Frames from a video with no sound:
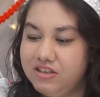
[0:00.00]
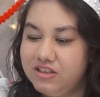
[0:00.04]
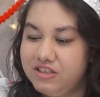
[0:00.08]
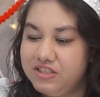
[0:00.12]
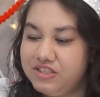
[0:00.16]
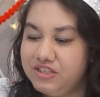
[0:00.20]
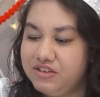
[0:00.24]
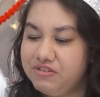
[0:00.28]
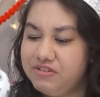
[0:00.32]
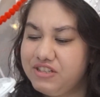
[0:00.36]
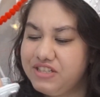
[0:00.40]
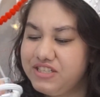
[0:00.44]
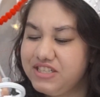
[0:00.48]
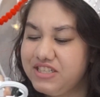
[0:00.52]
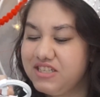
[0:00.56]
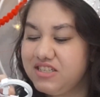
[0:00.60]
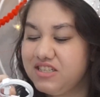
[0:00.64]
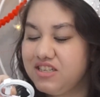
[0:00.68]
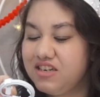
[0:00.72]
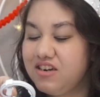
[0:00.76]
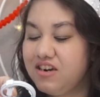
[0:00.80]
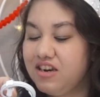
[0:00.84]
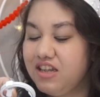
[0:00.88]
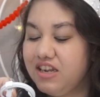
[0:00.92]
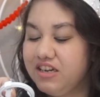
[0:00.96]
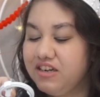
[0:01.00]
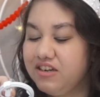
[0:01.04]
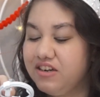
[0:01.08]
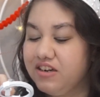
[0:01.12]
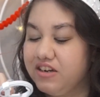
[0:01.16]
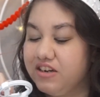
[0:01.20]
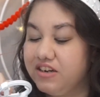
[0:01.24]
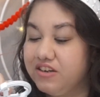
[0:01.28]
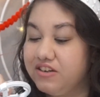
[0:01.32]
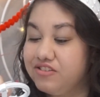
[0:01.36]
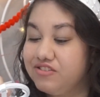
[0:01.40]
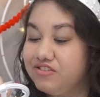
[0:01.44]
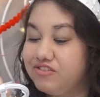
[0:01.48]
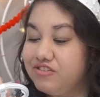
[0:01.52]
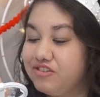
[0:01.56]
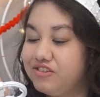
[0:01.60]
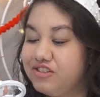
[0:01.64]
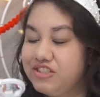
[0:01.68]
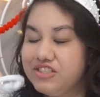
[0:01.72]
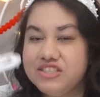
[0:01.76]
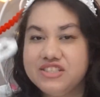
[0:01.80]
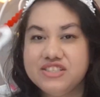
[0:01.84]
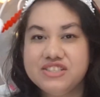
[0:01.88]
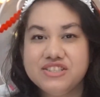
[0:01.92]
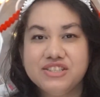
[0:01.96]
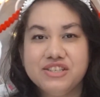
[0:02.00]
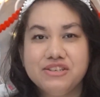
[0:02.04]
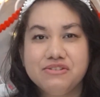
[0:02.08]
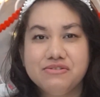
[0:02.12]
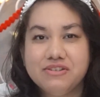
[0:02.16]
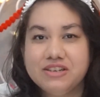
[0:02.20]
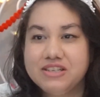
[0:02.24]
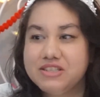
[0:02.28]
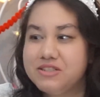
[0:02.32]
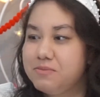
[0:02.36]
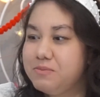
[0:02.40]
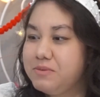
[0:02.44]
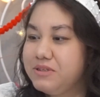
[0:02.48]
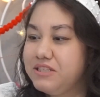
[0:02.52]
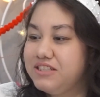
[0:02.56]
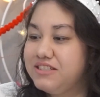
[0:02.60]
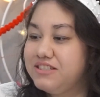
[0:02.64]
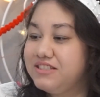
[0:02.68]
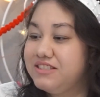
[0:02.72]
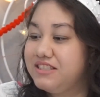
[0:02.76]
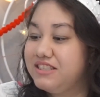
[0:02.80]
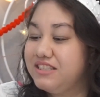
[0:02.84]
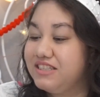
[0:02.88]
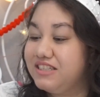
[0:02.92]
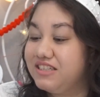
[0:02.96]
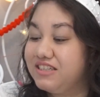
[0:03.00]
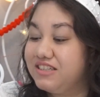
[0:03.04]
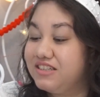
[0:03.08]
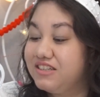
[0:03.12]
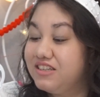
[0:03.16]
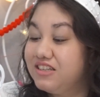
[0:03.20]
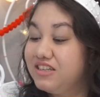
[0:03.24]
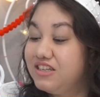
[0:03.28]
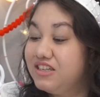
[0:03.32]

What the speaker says: So this isn't lightning, this is USB-C.